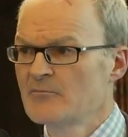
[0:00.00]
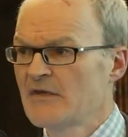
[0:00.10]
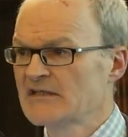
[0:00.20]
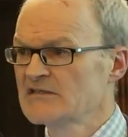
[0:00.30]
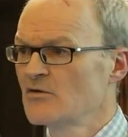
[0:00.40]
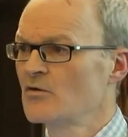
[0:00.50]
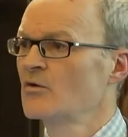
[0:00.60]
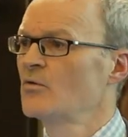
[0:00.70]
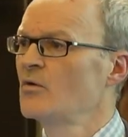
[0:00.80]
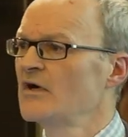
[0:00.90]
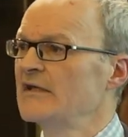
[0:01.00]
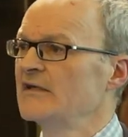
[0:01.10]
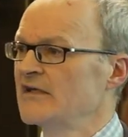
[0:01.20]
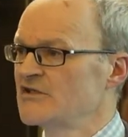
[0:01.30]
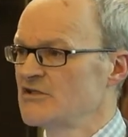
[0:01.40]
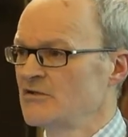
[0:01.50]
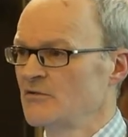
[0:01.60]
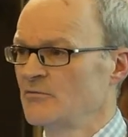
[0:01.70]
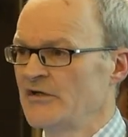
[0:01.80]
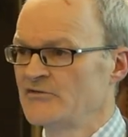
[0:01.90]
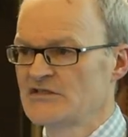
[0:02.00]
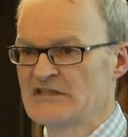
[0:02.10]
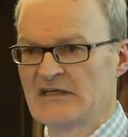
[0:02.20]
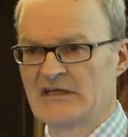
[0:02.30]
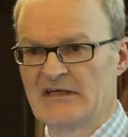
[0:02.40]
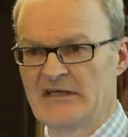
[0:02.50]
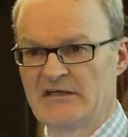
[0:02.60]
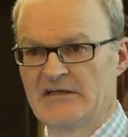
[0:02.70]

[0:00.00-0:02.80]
But that's not quite the issue that we're interested in here.